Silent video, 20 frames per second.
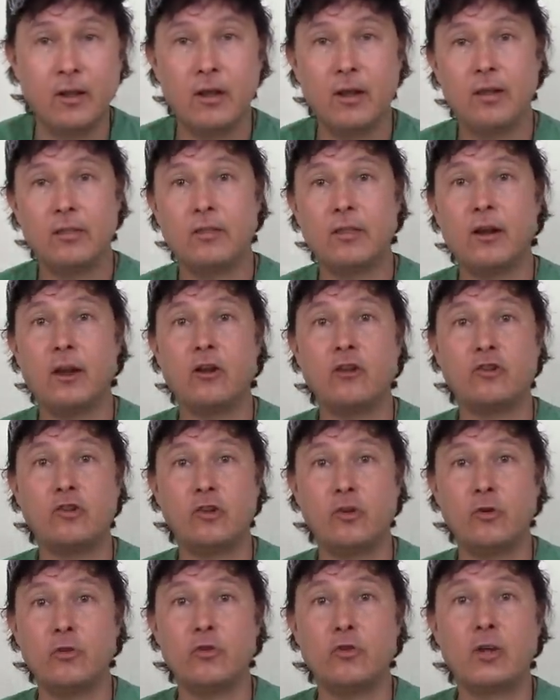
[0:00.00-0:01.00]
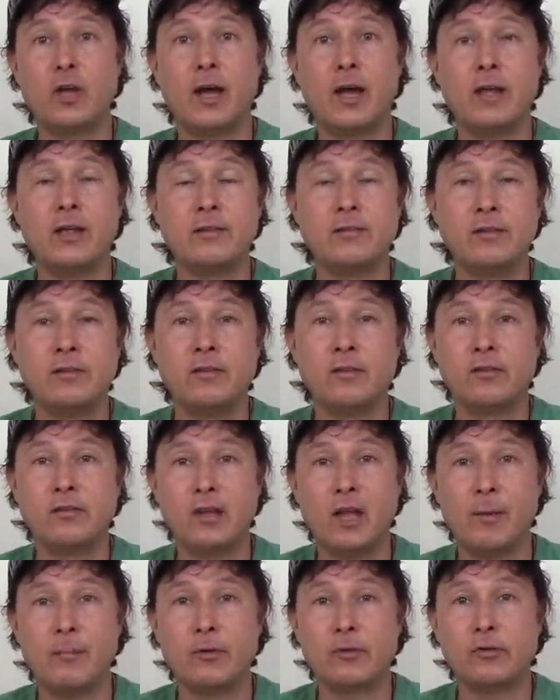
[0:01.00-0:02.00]
that I share with you guys in this
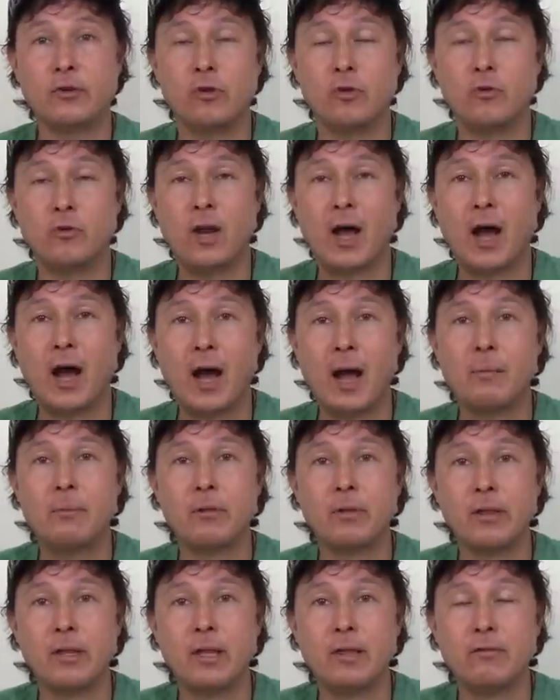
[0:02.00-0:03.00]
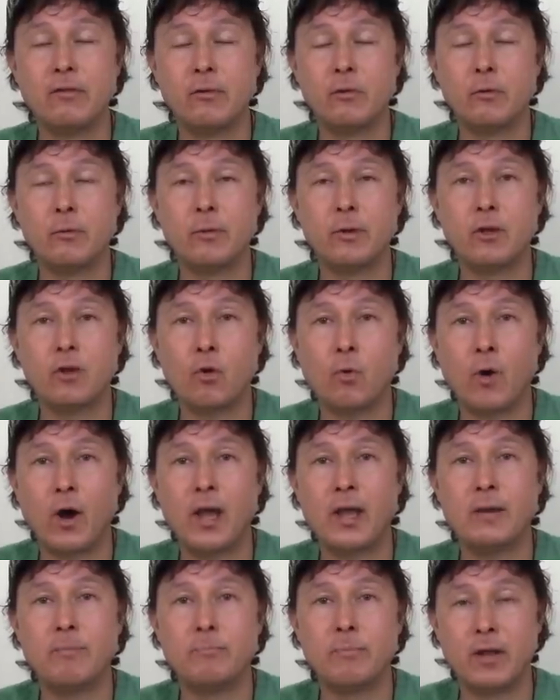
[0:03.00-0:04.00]
episode, I believe it will be
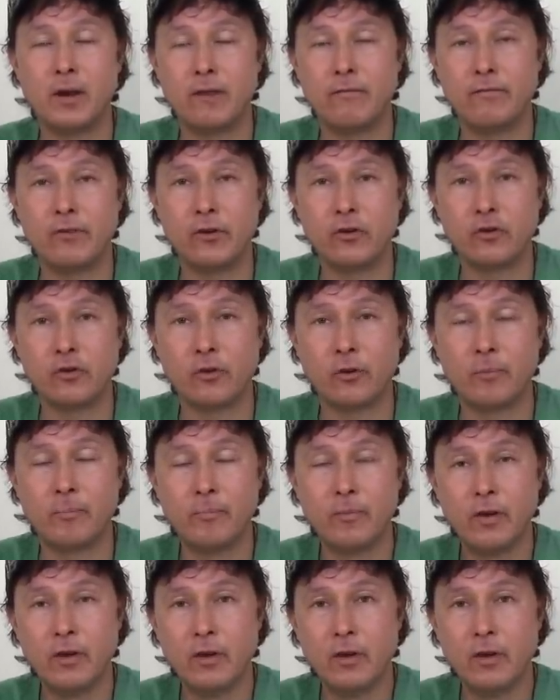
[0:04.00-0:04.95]
quite beneficial.